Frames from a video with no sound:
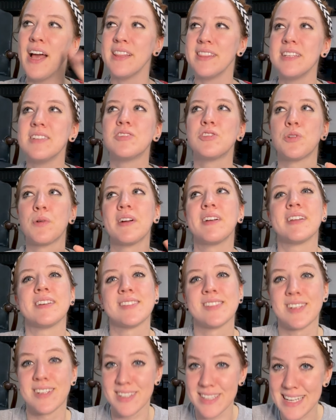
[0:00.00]
These two aren't
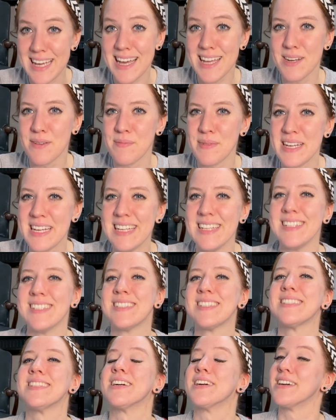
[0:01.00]
necessarily
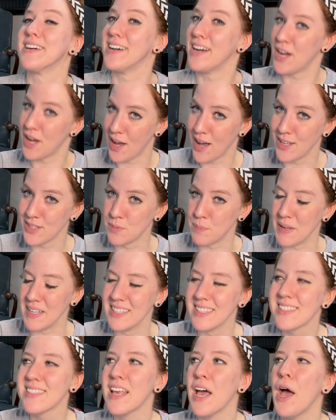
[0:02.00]
enemies, they're
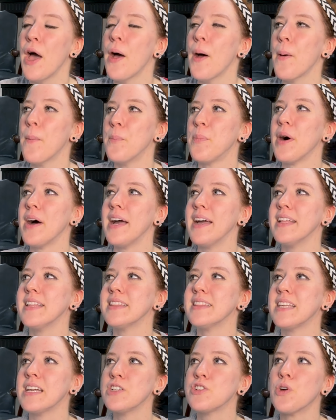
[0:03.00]
husbands, but
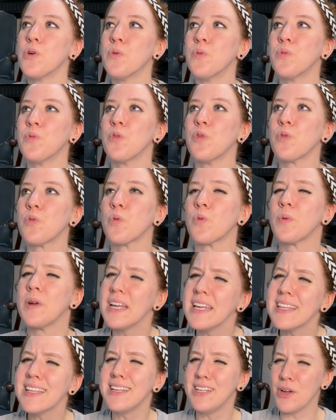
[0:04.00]
they don't
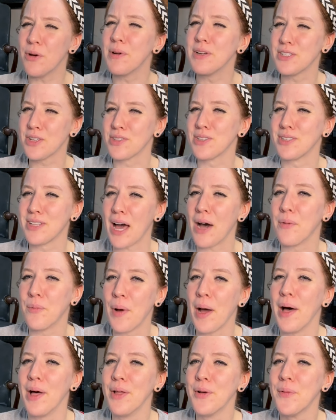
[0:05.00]
really know each other that
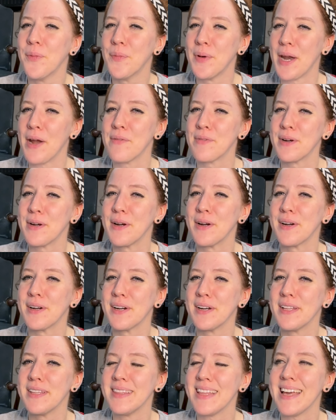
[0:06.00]
well
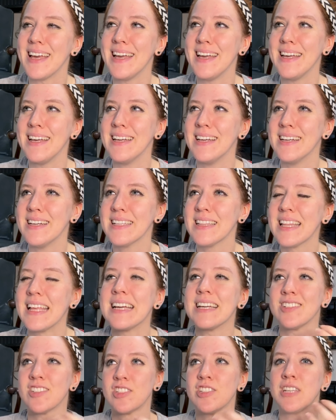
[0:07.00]
whenever they
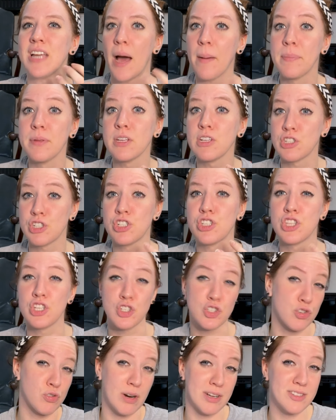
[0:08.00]
like establish the
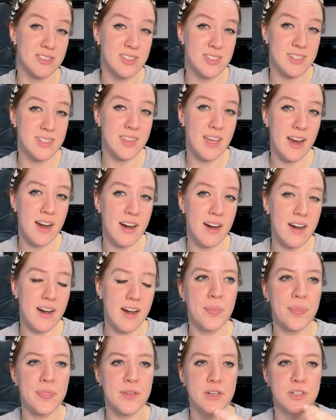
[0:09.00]
trust there.
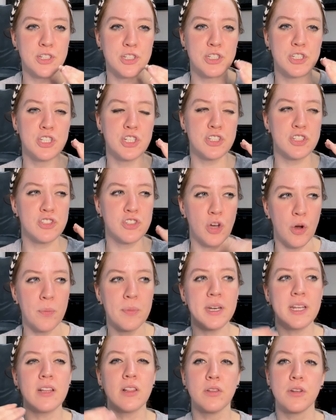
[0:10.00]
There's just so
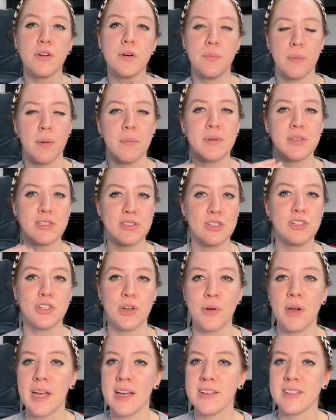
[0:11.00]
many little moments to
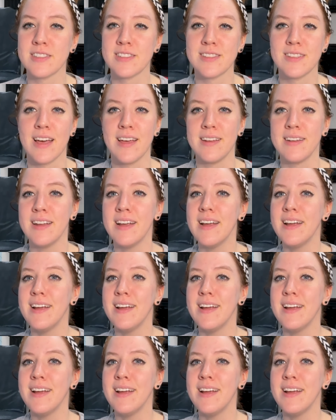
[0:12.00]
showcase that